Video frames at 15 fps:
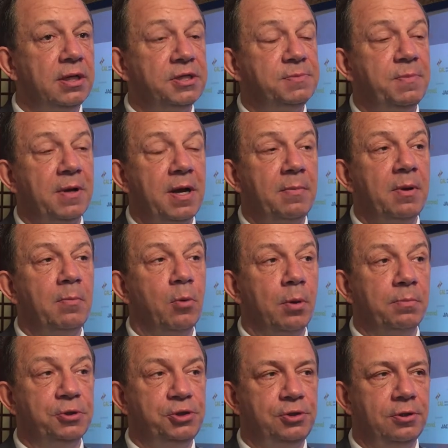It's becoming more
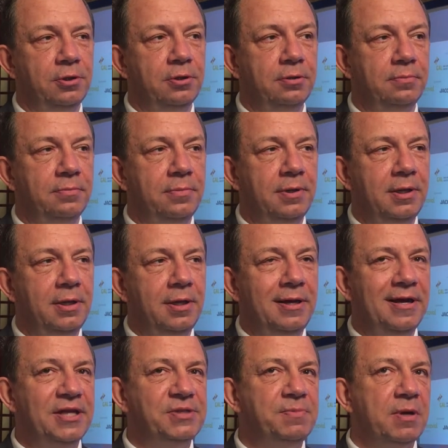mature.
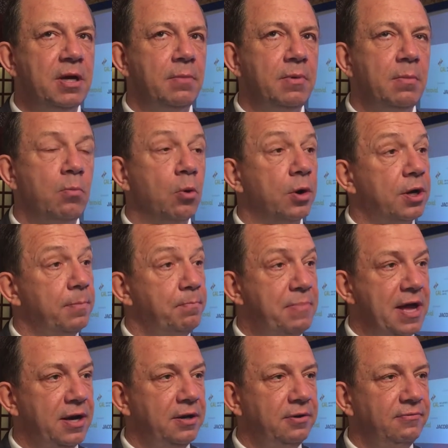It's becoming more
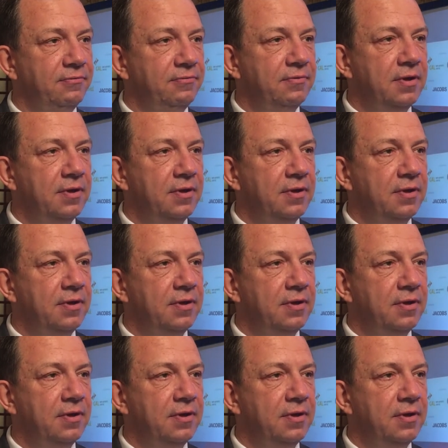competitive,